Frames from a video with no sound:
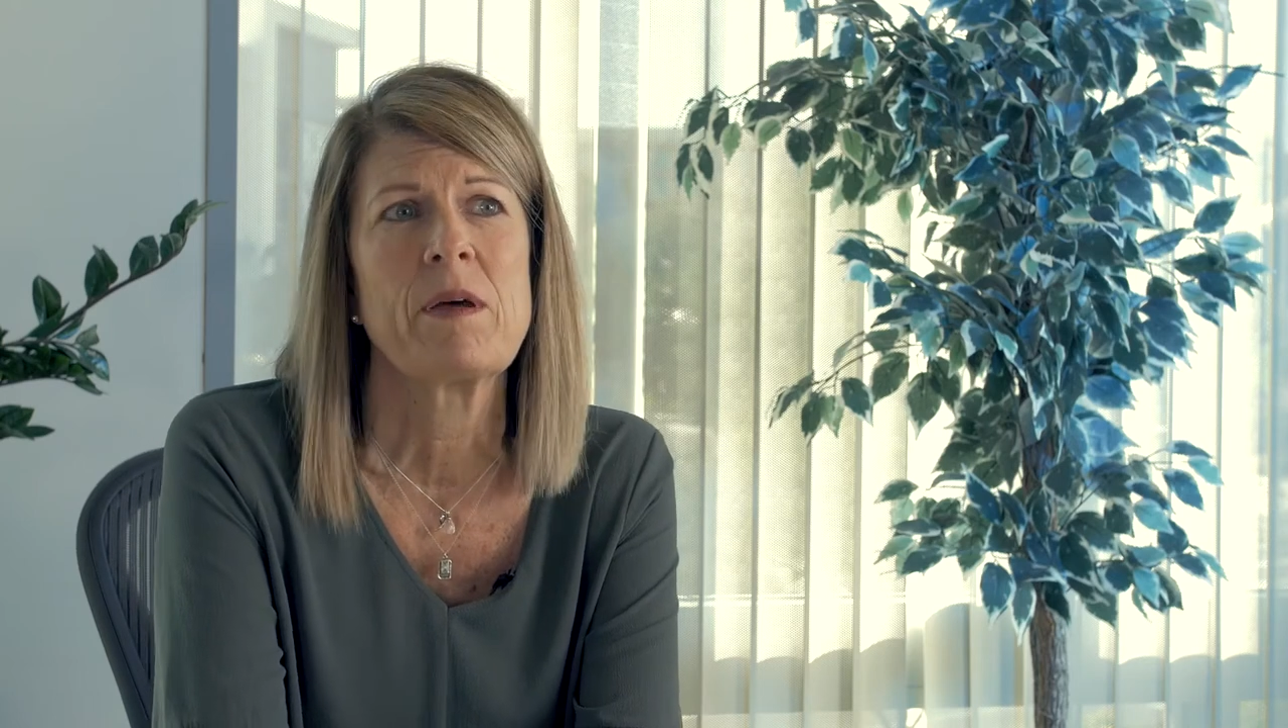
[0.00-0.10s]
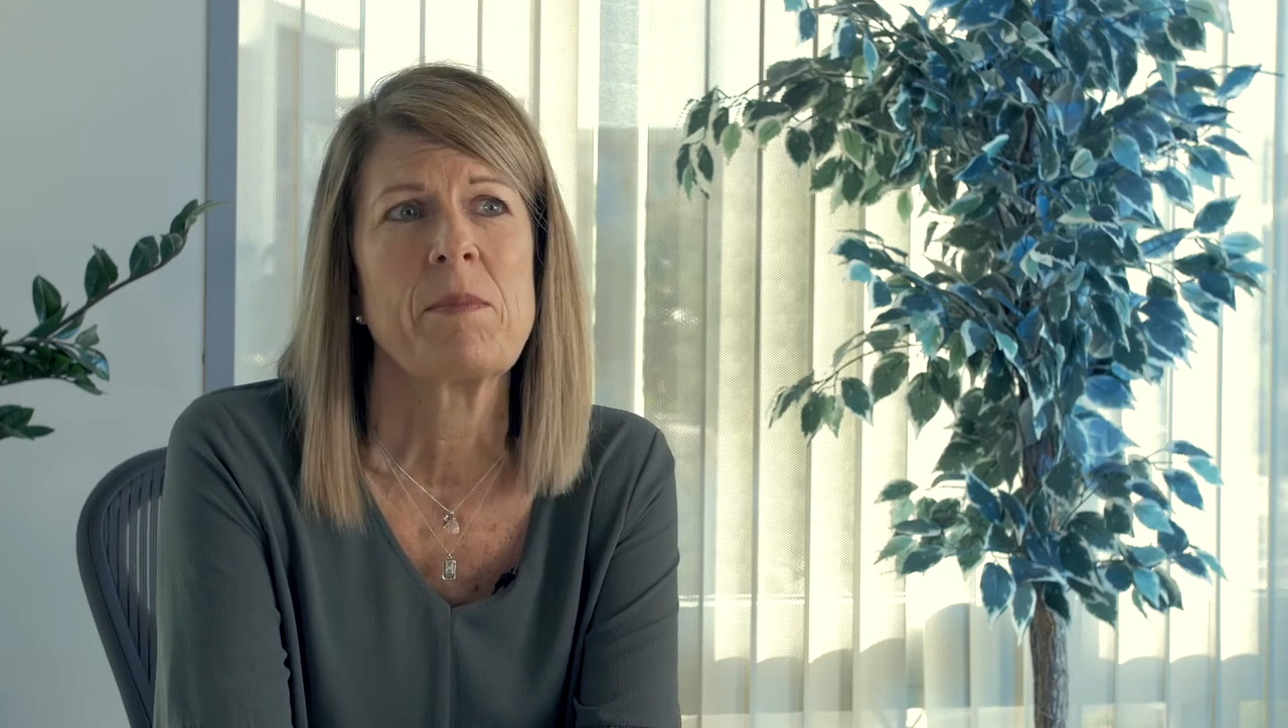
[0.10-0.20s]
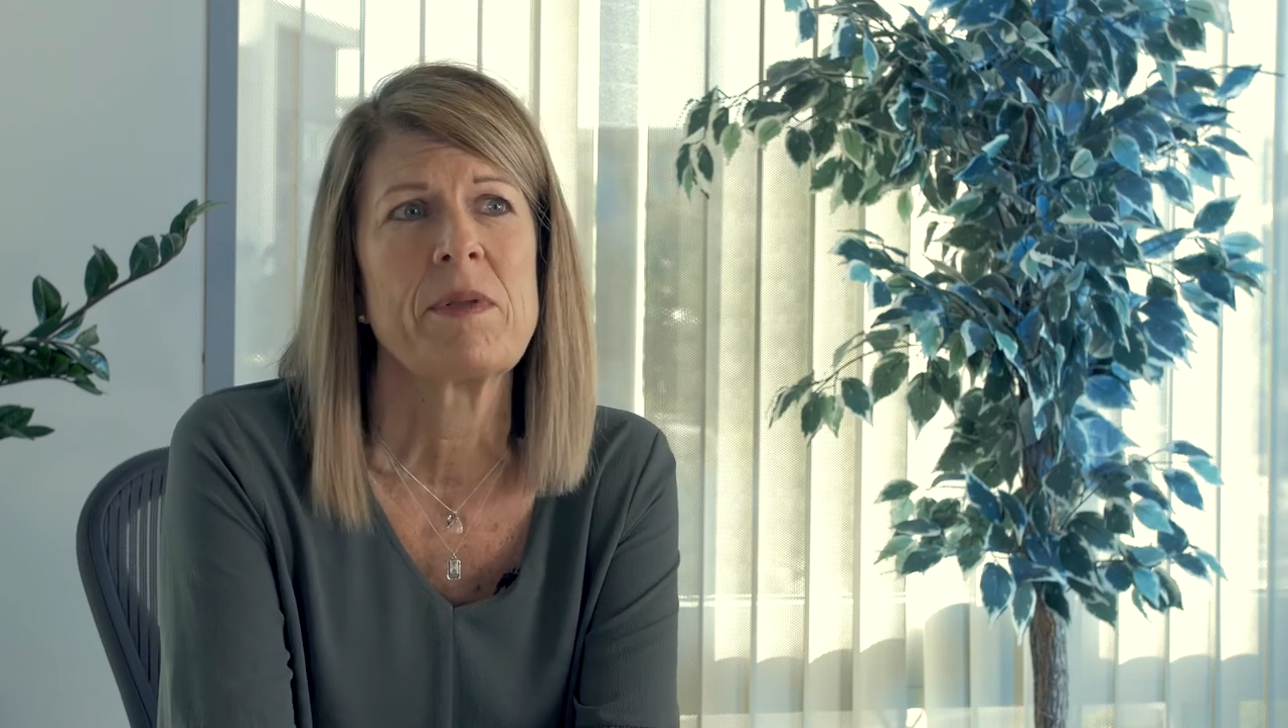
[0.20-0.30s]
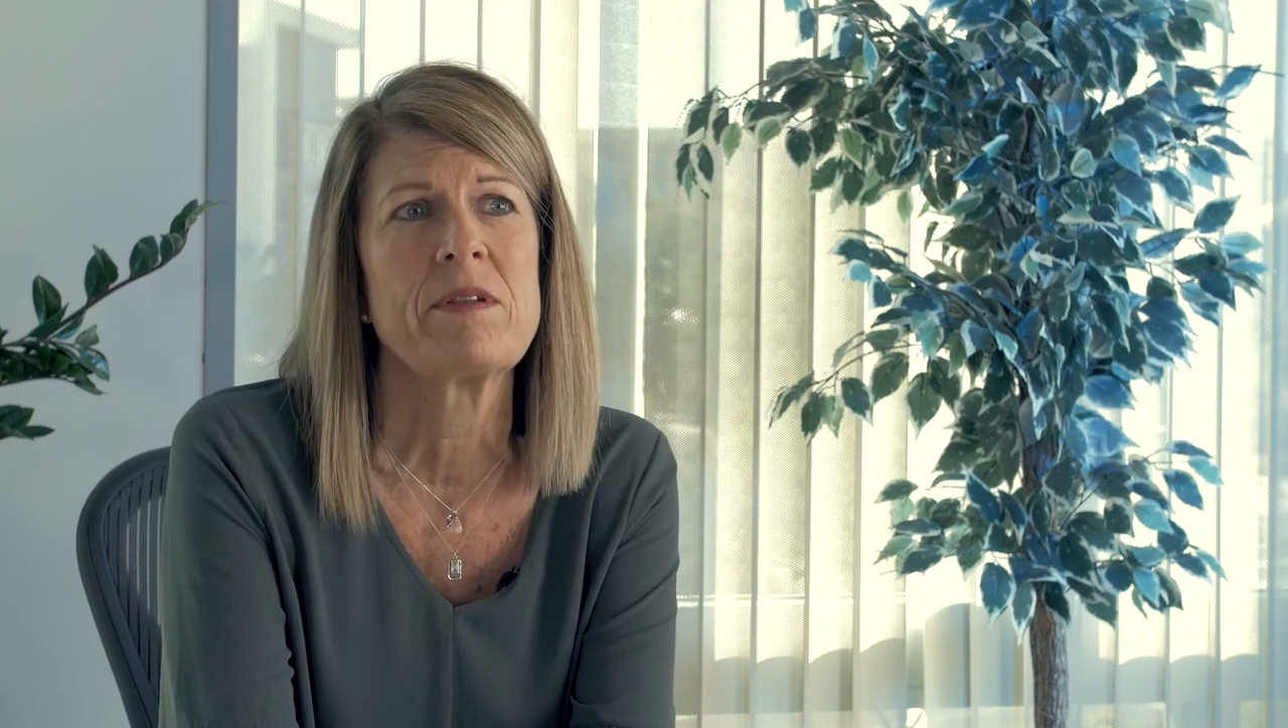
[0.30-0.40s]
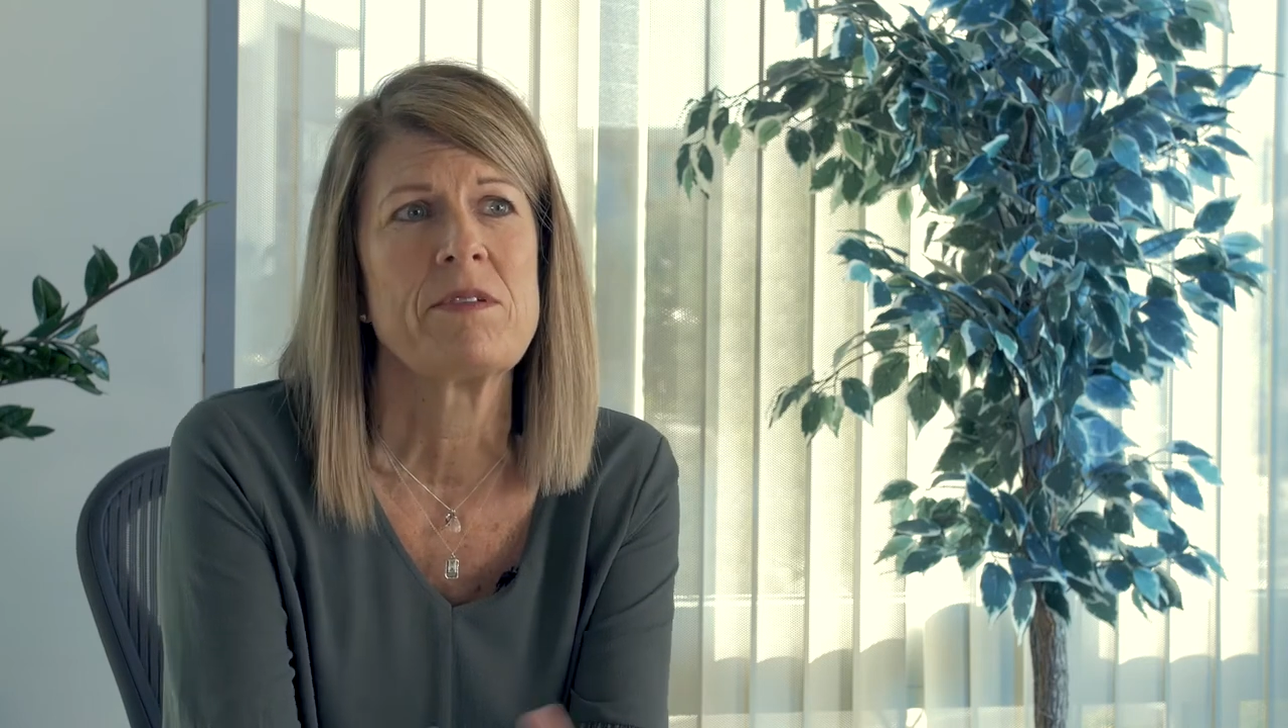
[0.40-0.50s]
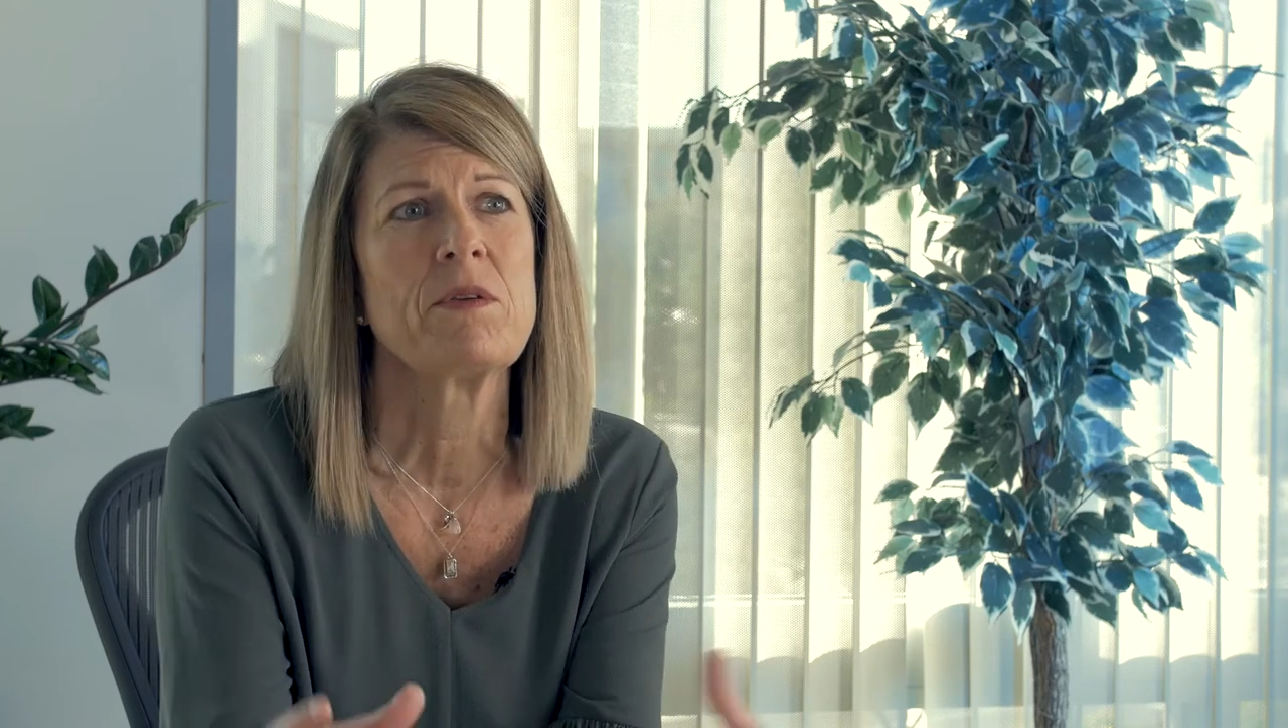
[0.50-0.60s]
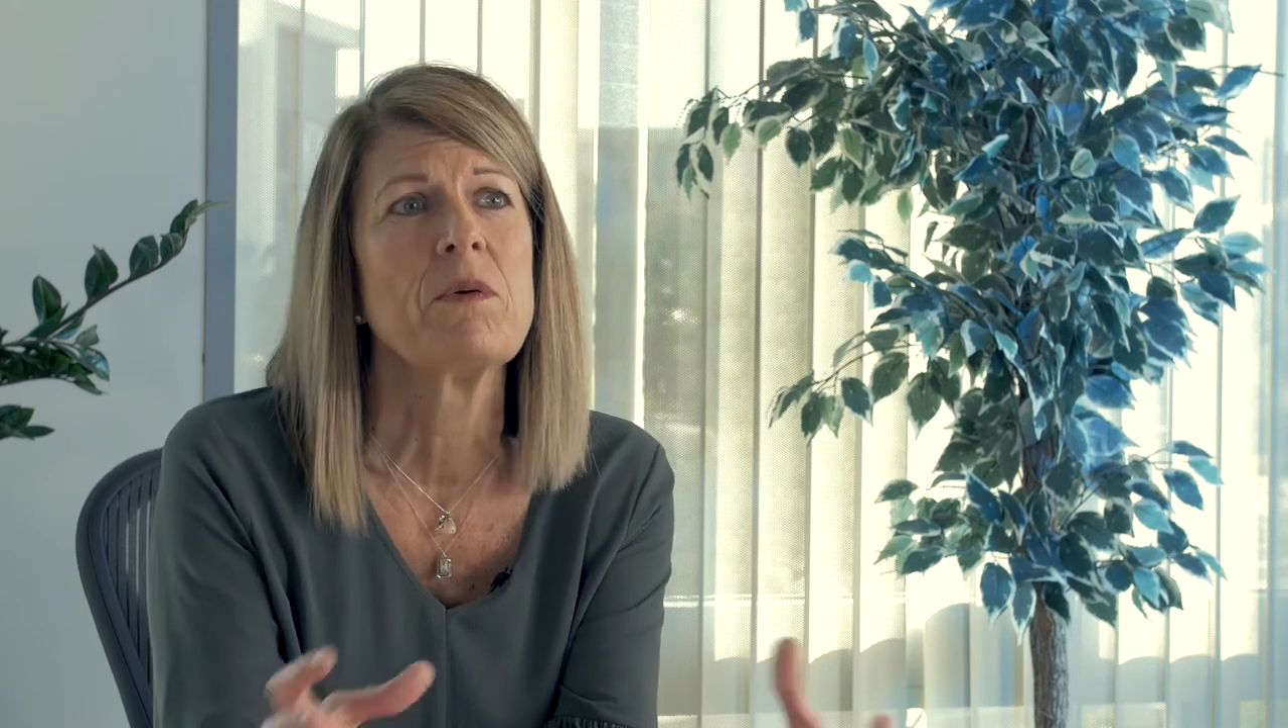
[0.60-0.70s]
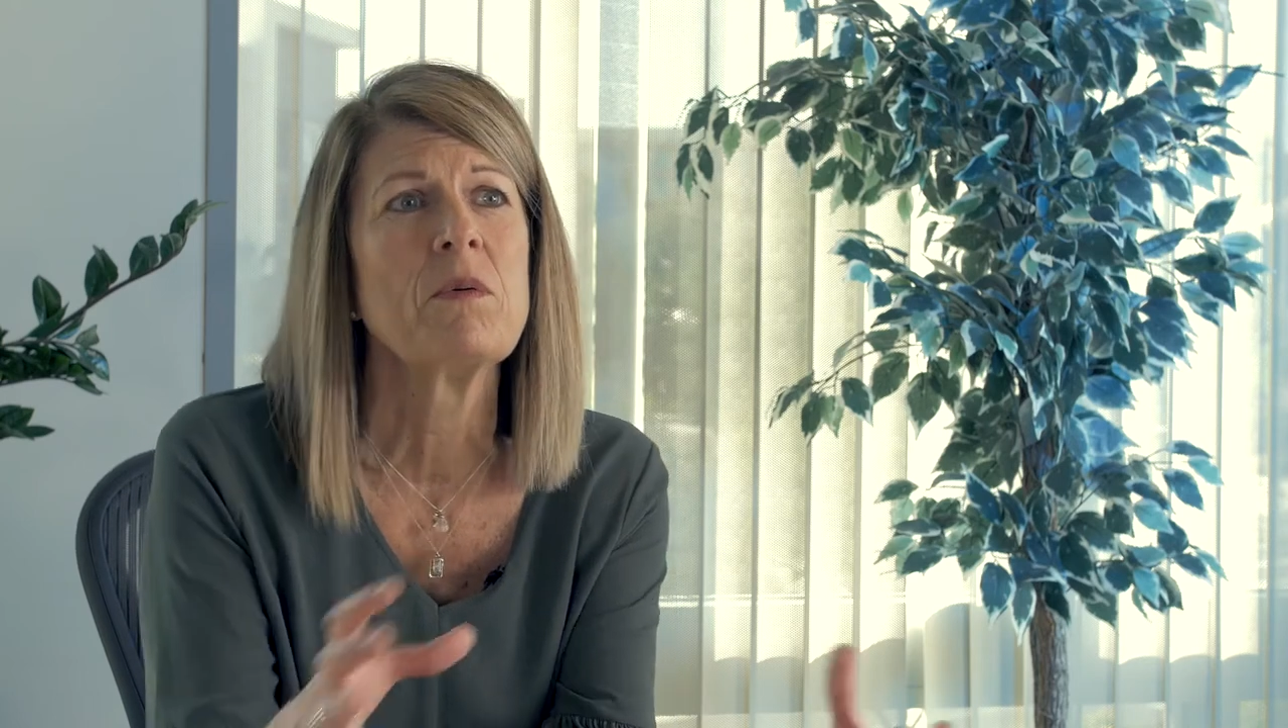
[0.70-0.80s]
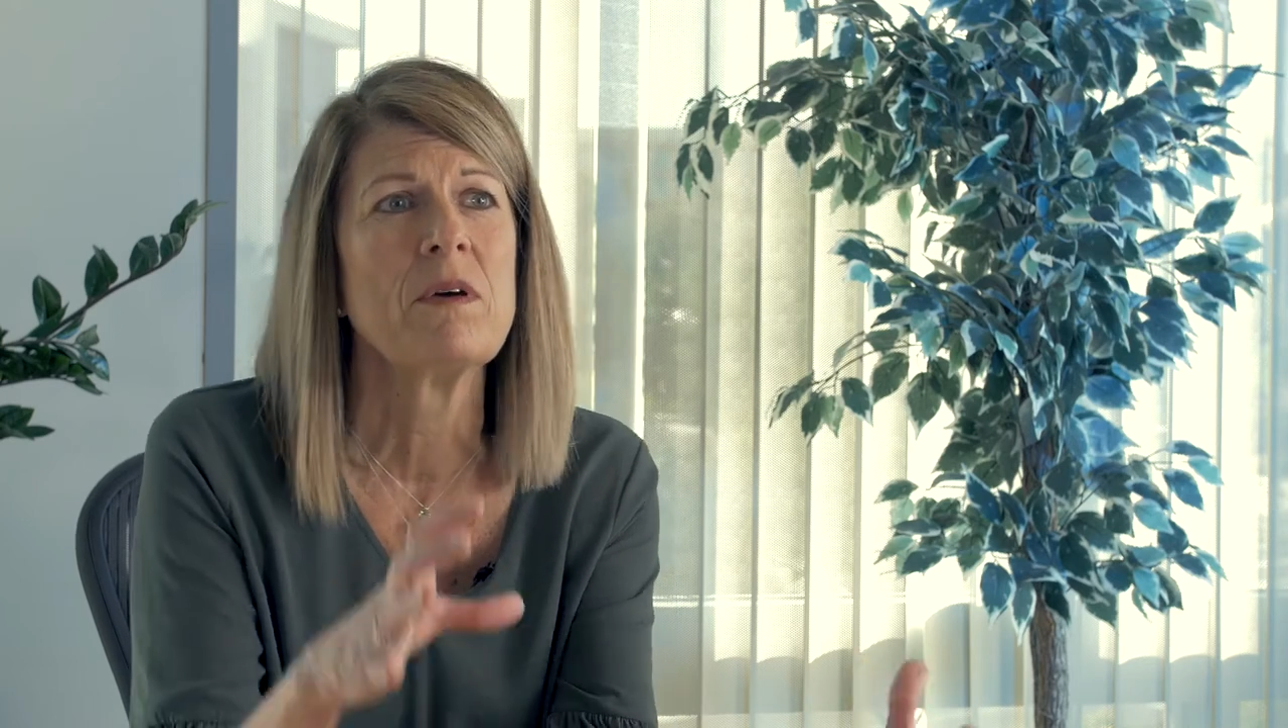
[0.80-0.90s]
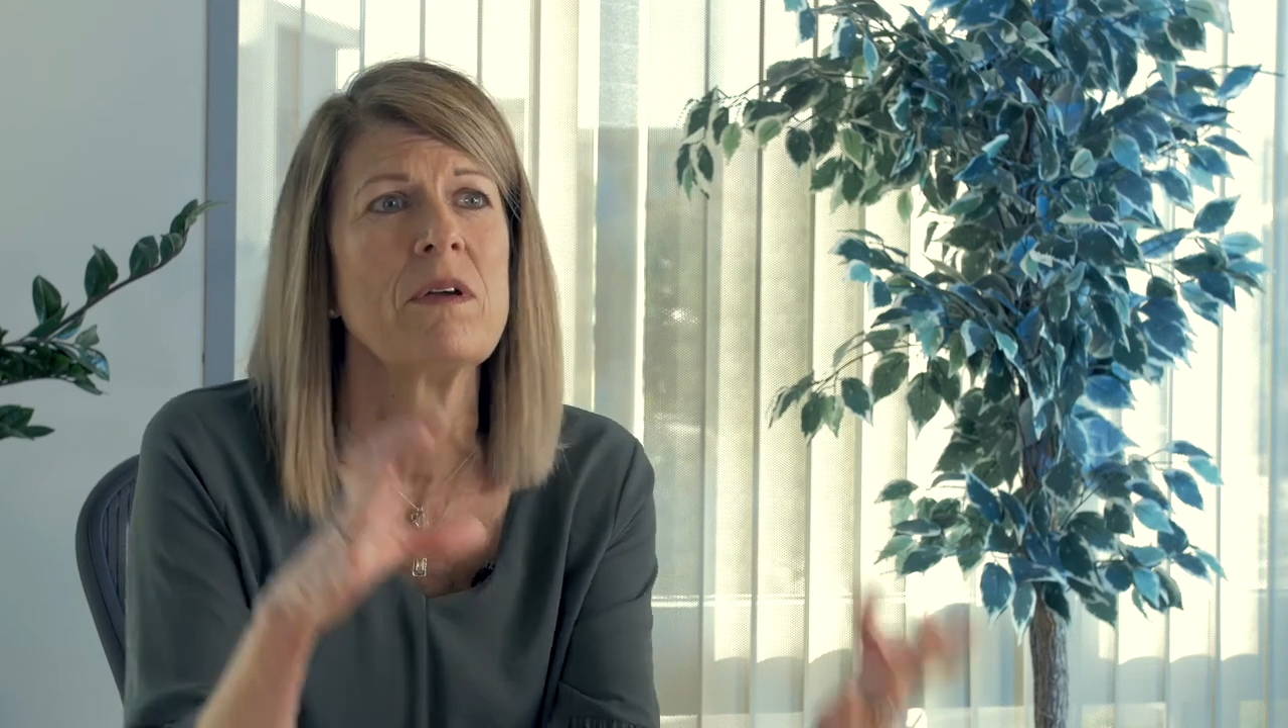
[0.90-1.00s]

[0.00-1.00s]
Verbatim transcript: up into two